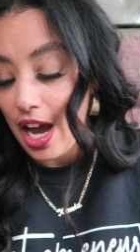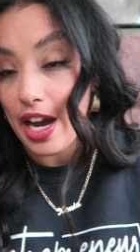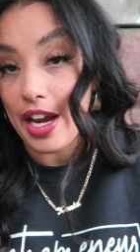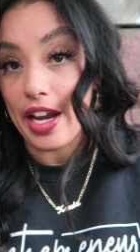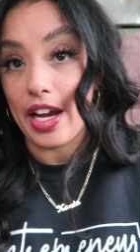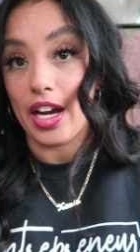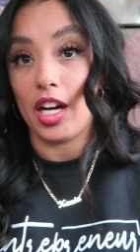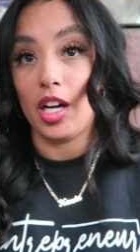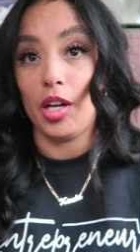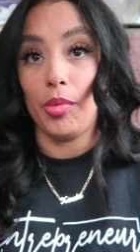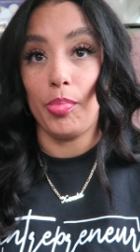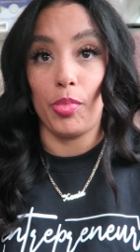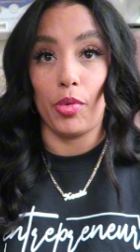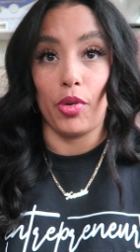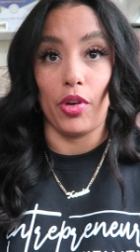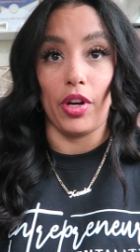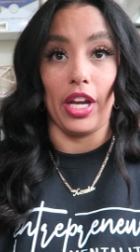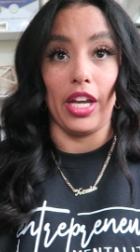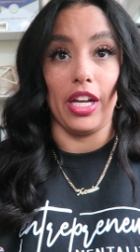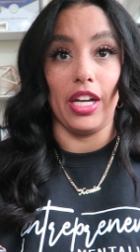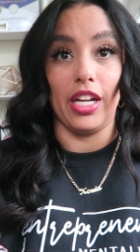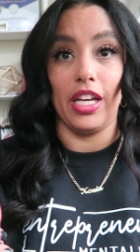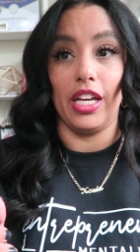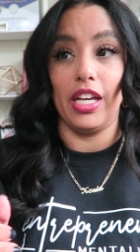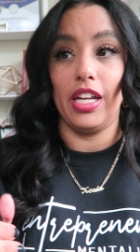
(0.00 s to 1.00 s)
I
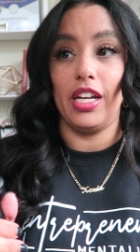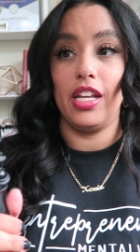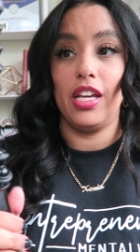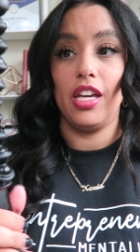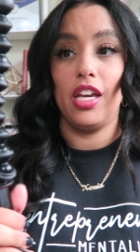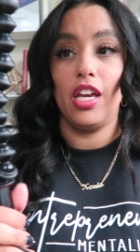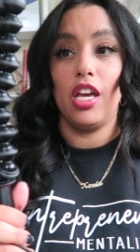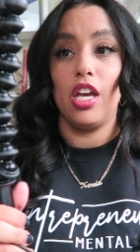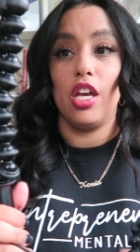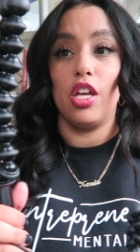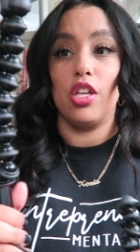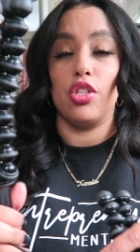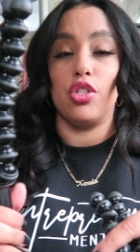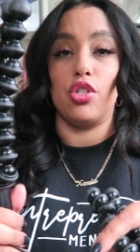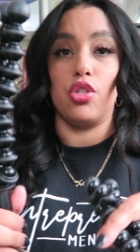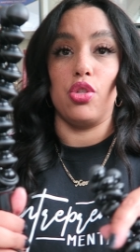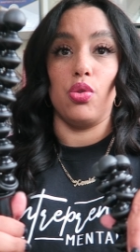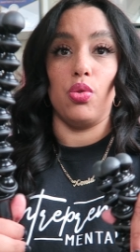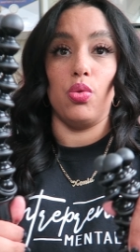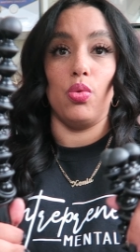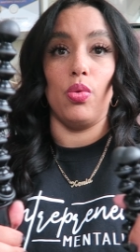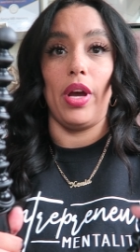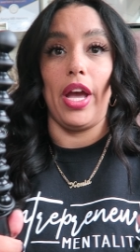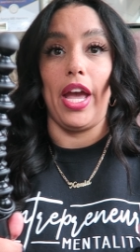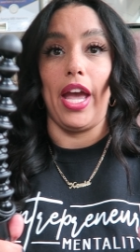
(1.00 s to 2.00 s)
upgraded
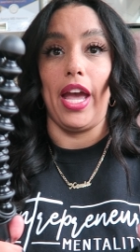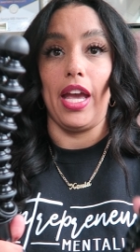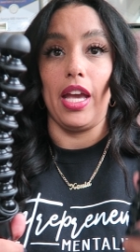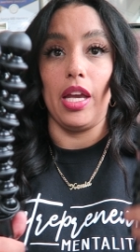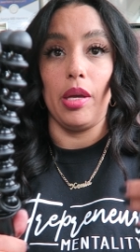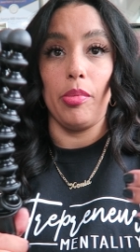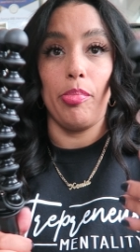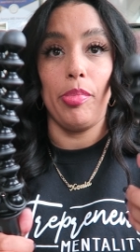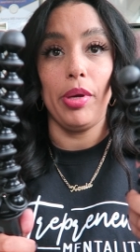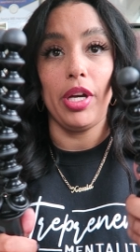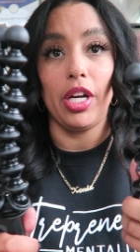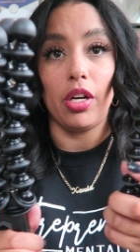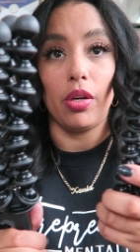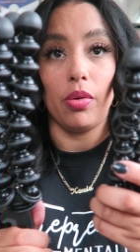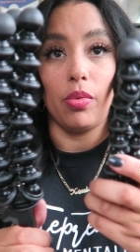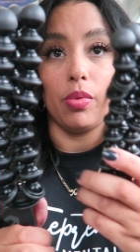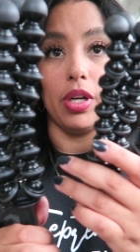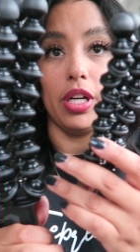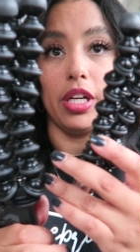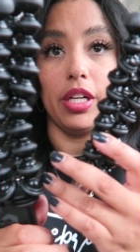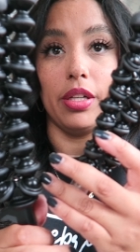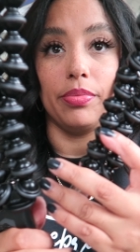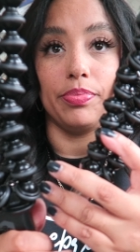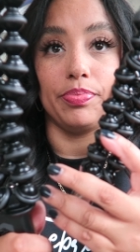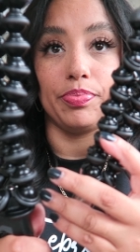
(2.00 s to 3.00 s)
to a bigger
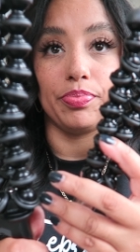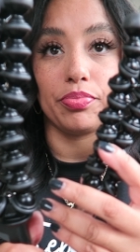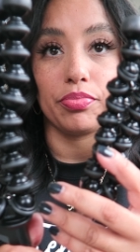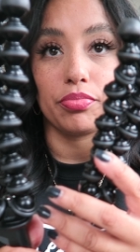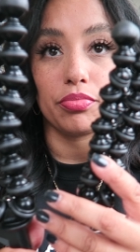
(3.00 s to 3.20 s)
one.